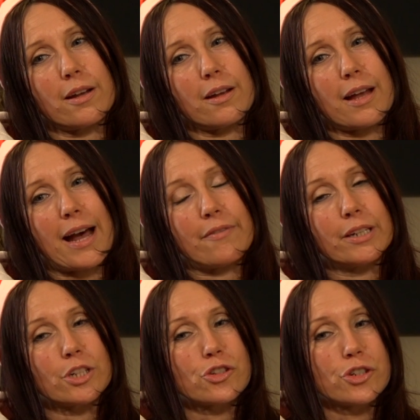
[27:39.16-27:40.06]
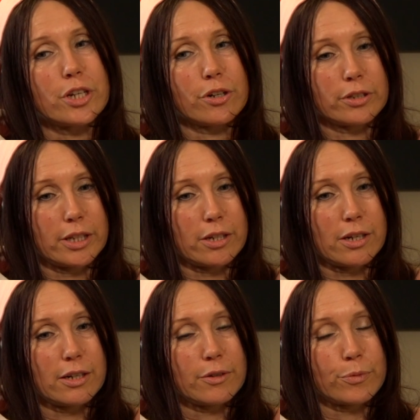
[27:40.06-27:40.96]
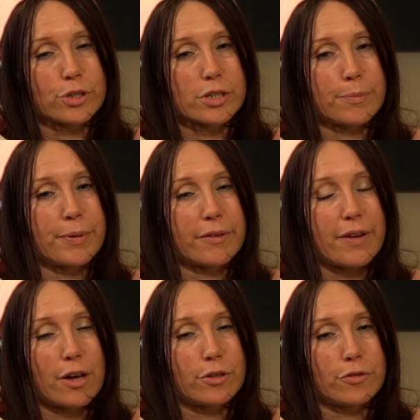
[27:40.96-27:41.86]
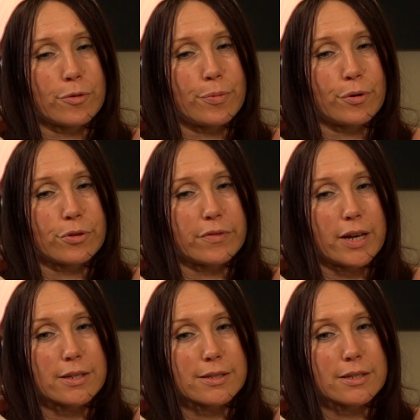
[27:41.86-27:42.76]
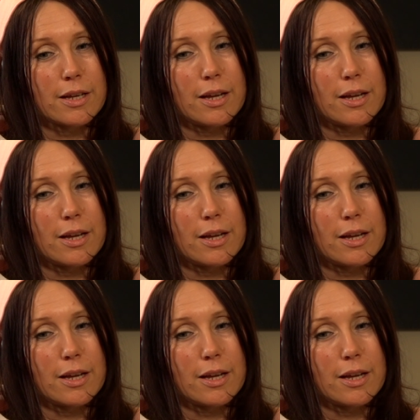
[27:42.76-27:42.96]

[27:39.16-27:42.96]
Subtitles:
having a cheerleader, which is a big value for both of us,